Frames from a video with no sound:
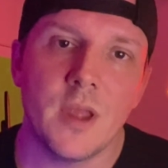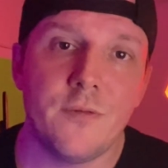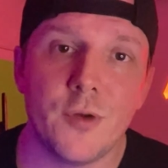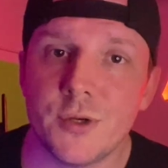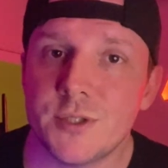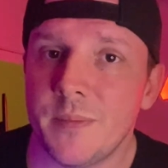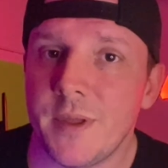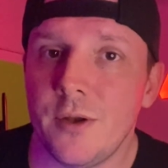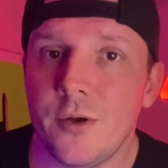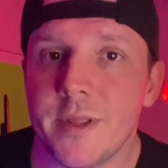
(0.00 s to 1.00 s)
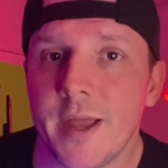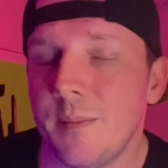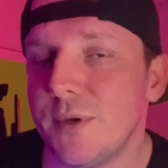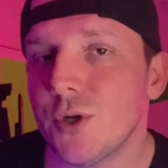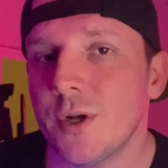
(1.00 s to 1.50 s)
If you learned something new
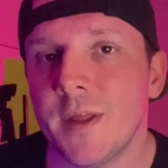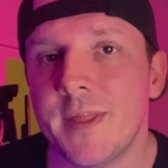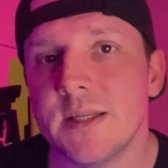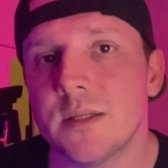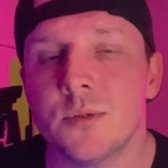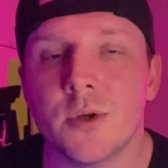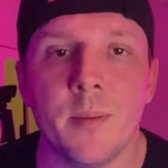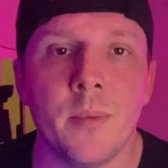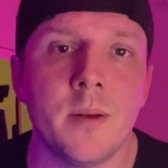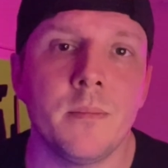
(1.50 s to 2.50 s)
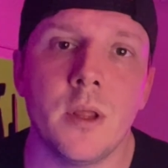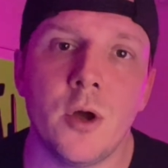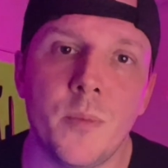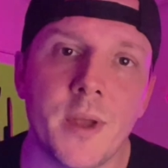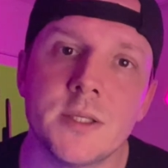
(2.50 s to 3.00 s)
today, be sure to hit that subscribe button
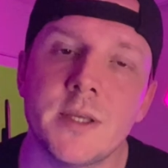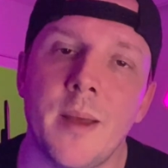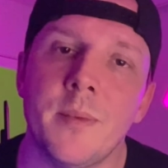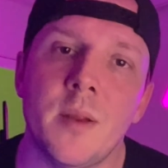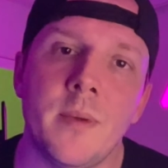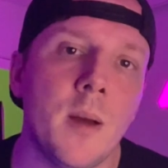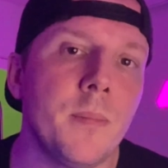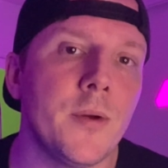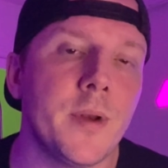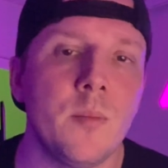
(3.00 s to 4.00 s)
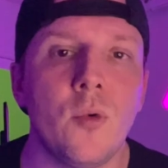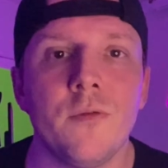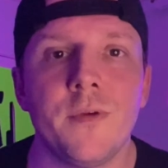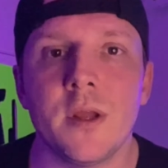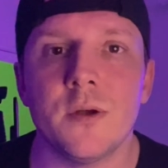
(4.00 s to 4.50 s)
below because I am going to be uploading
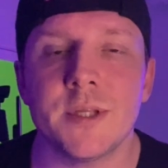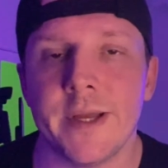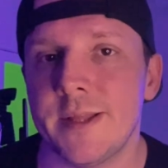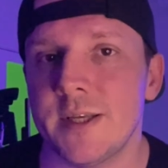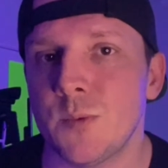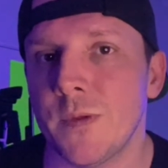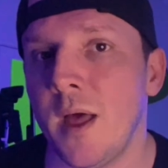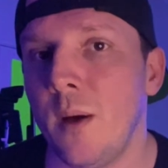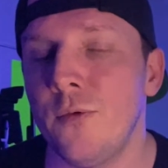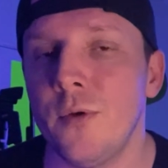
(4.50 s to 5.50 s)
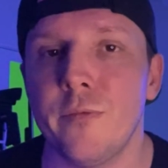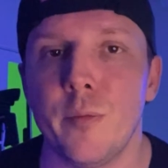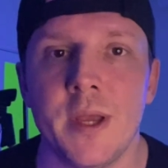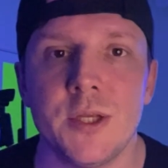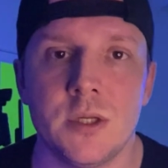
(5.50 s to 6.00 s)
more videos like this with helpful
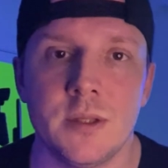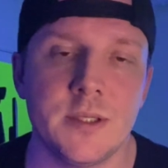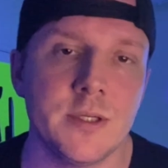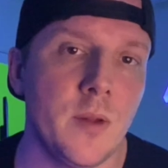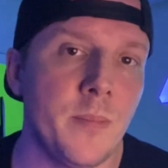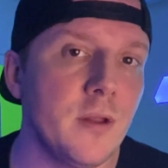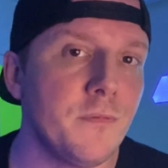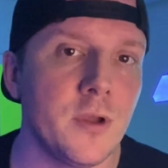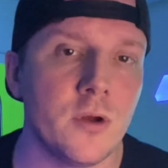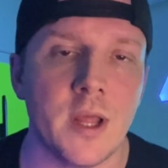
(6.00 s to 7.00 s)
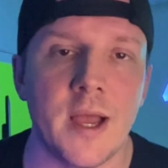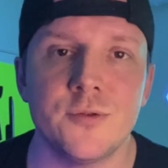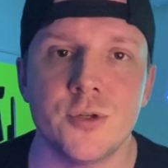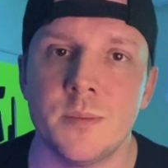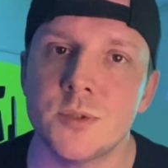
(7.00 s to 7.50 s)
information that's going to benefit your
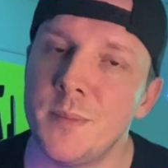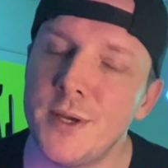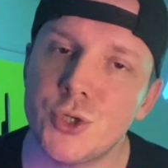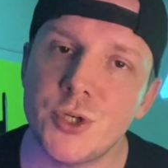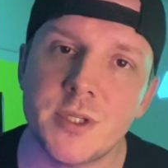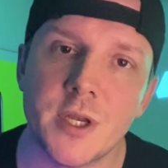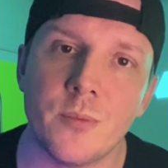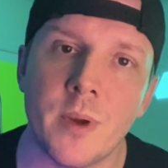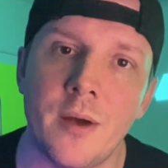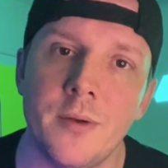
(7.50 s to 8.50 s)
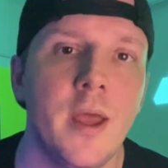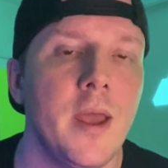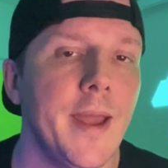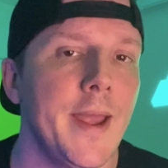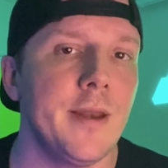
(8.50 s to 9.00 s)
live stream. So make sure you stick around.
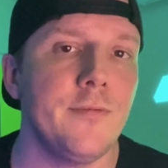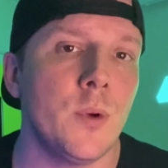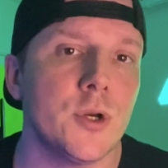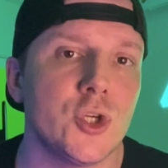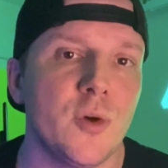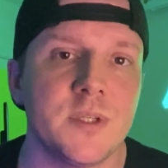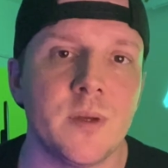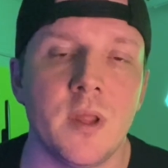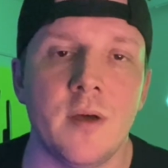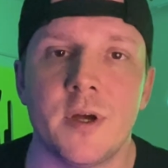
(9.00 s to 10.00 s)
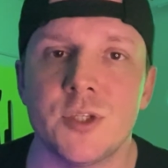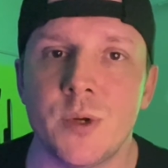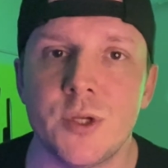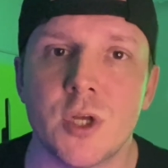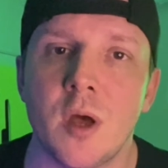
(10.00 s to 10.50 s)
And if you want to show me some love on
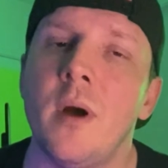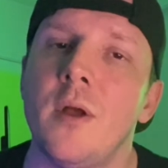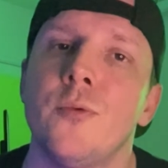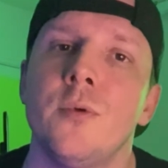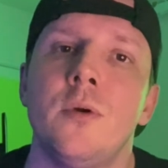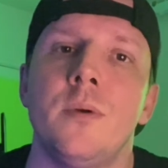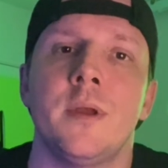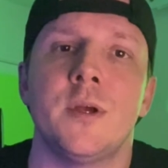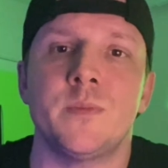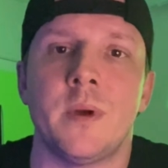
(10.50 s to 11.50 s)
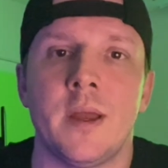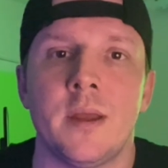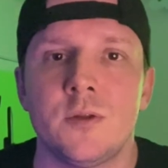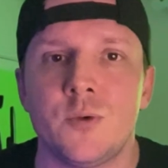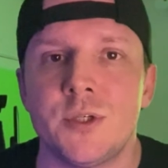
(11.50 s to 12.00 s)
Twitch, come on through. Here's
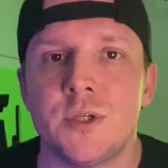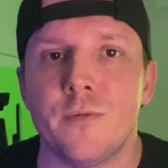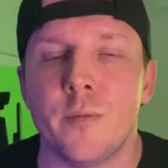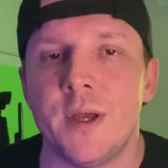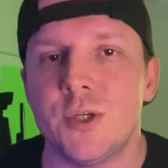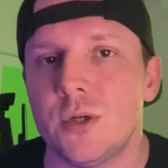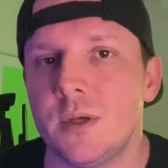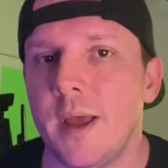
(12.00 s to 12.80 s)
my Twitch information.